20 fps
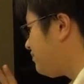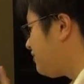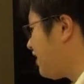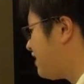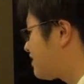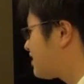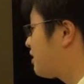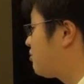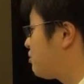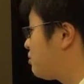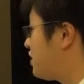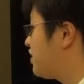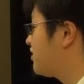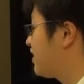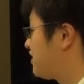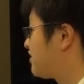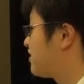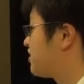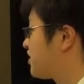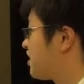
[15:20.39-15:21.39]
submit
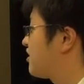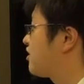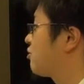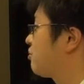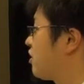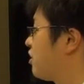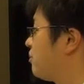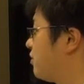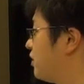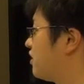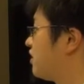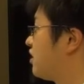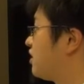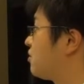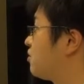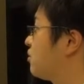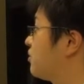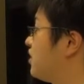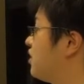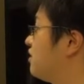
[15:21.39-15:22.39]
as a journal paper,
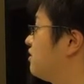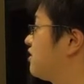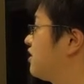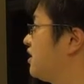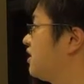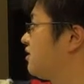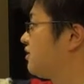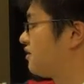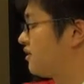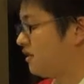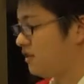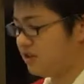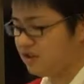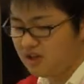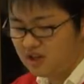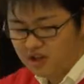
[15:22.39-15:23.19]
including that